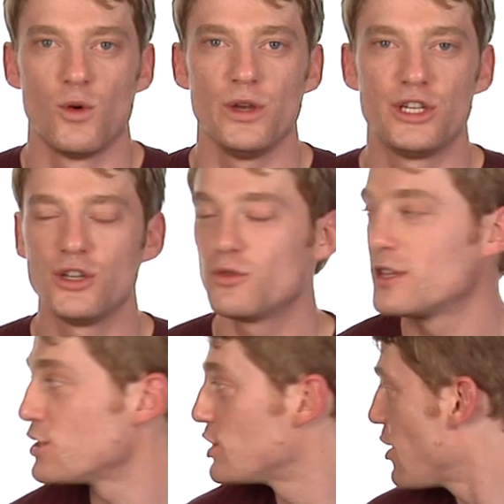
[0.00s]
We shoot
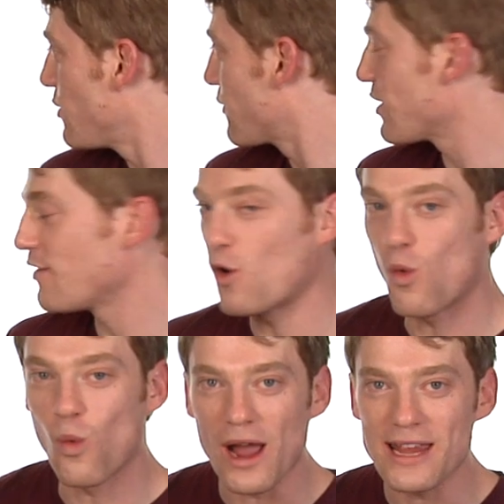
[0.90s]
this show in front of a
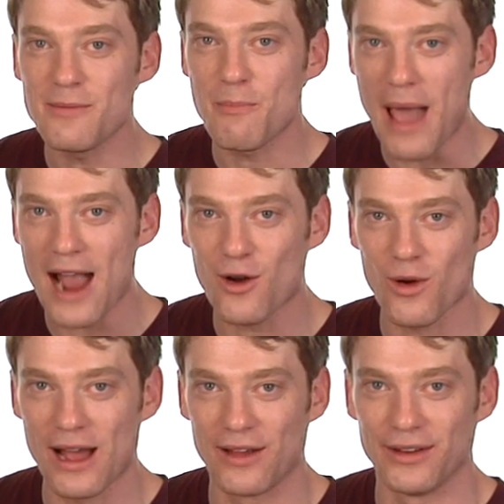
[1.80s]
white
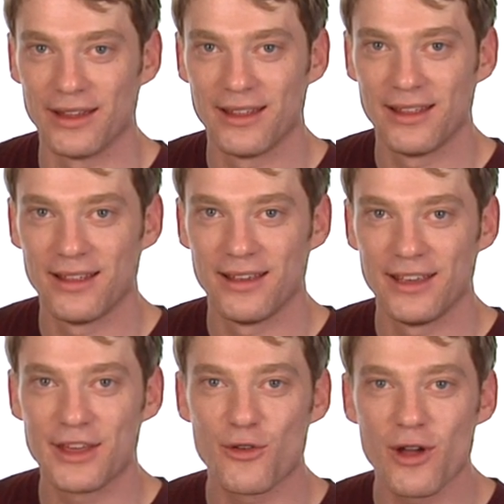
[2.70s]
background.
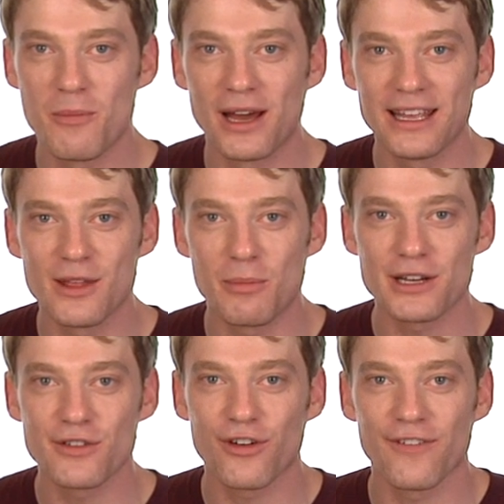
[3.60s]
You think we have money in the
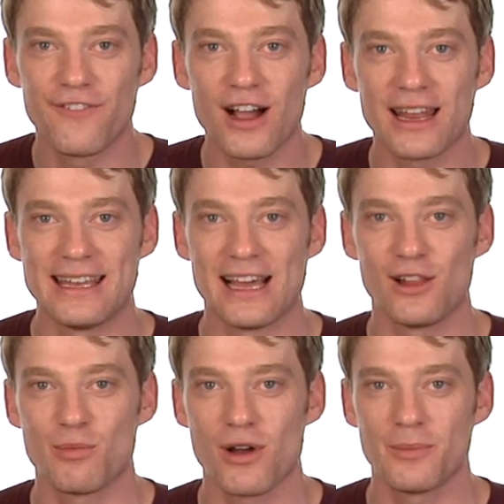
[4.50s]
budget for a fucking
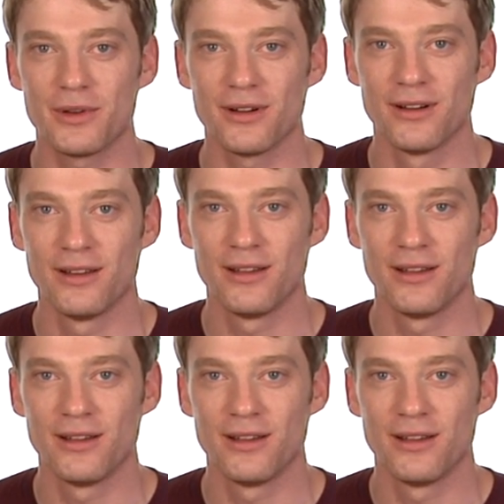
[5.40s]
teleprompter?